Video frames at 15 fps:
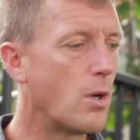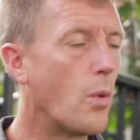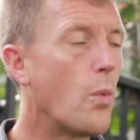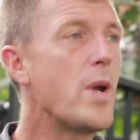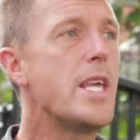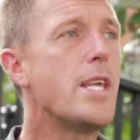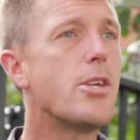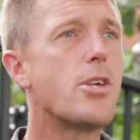
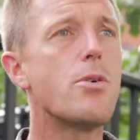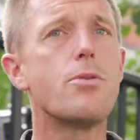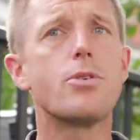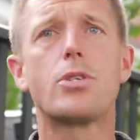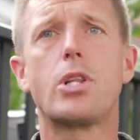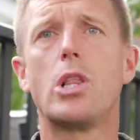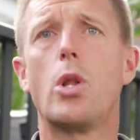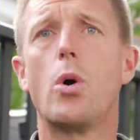We
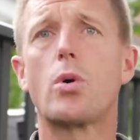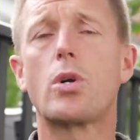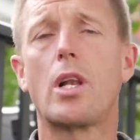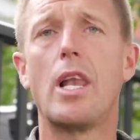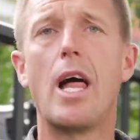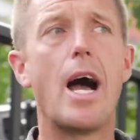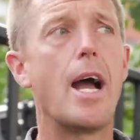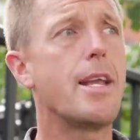use
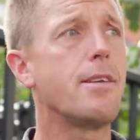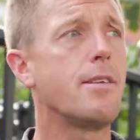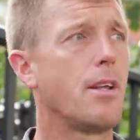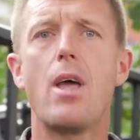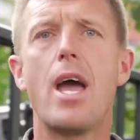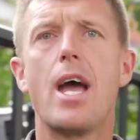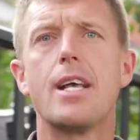Local Line